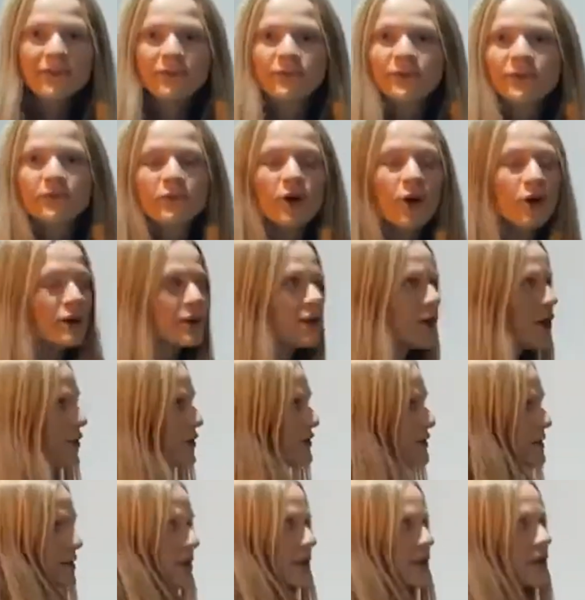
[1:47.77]
you've got
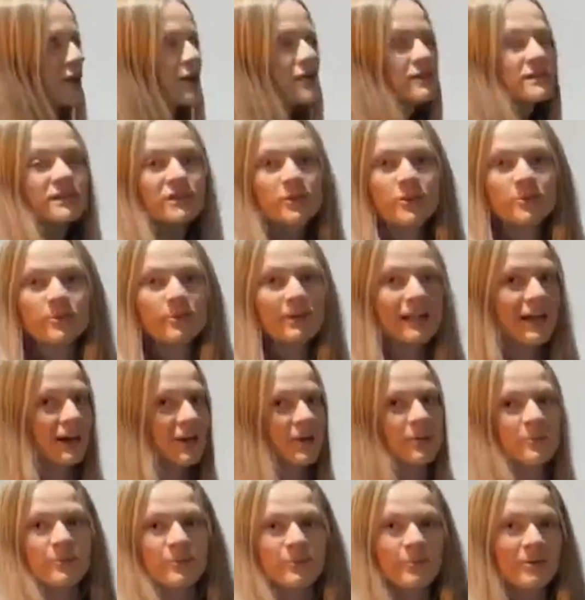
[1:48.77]
loads of clothes and you plan
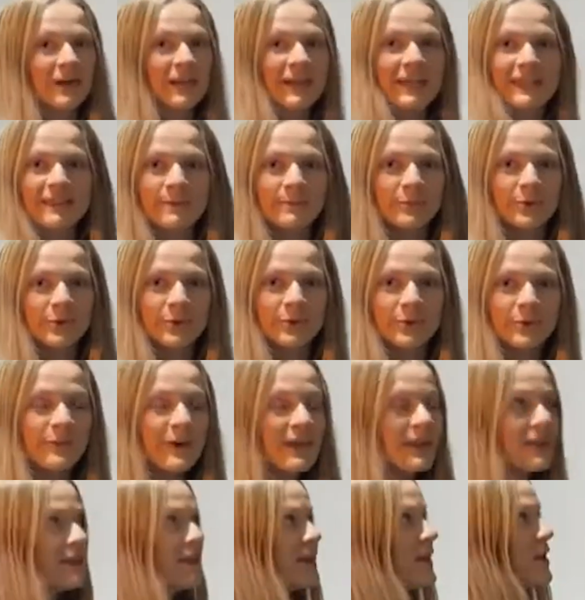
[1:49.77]
on bringing them all
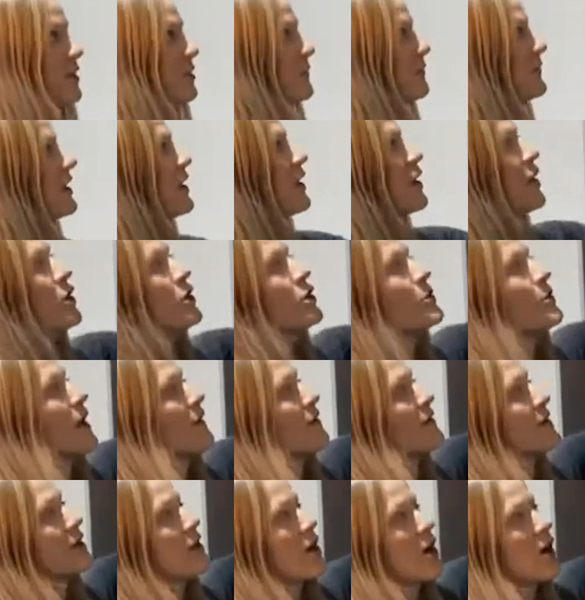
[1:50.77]
with you. You
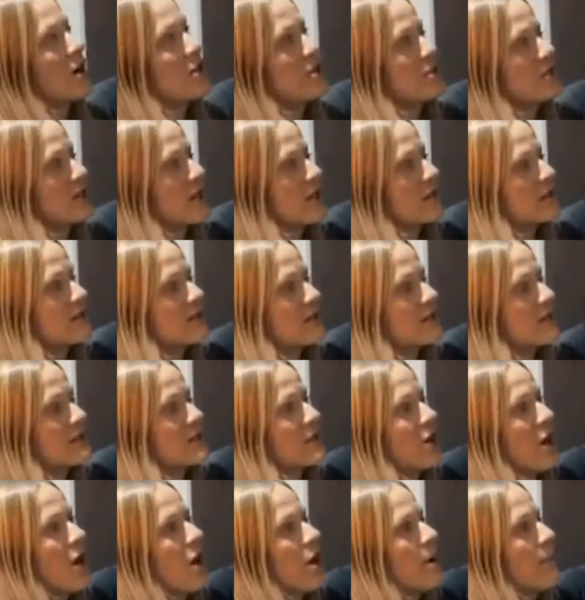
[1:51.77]
have a large shelf to the
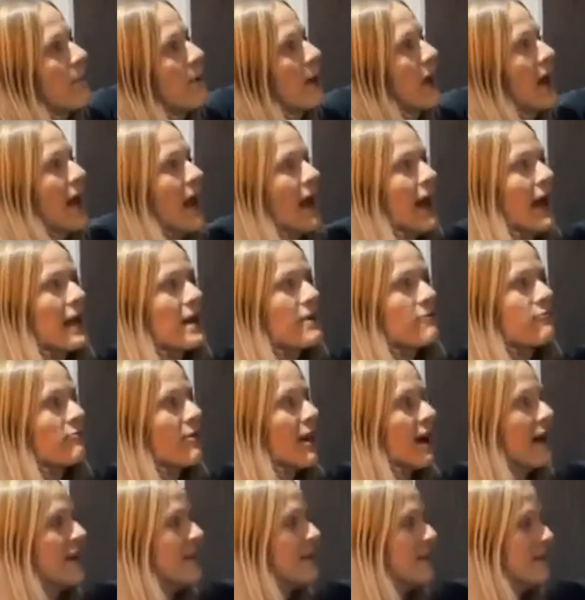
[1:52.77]
top, a
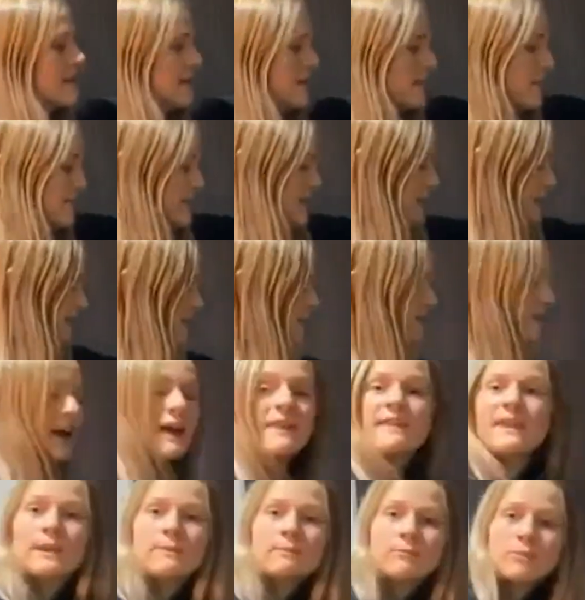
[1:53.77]
rail to the middle,
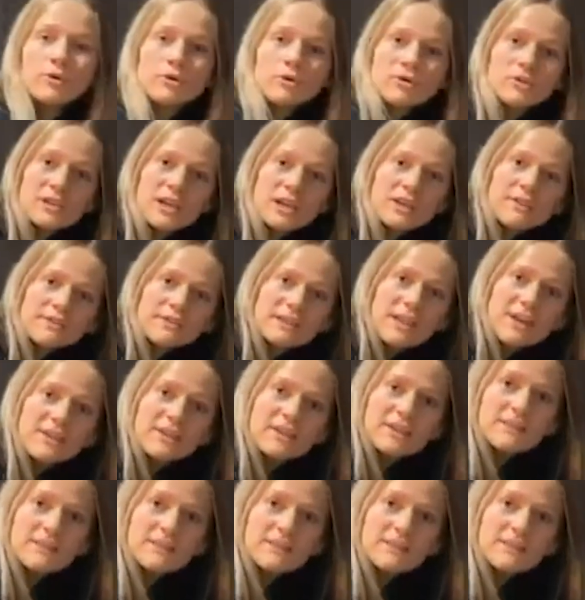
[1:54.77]
and then more shelves down at the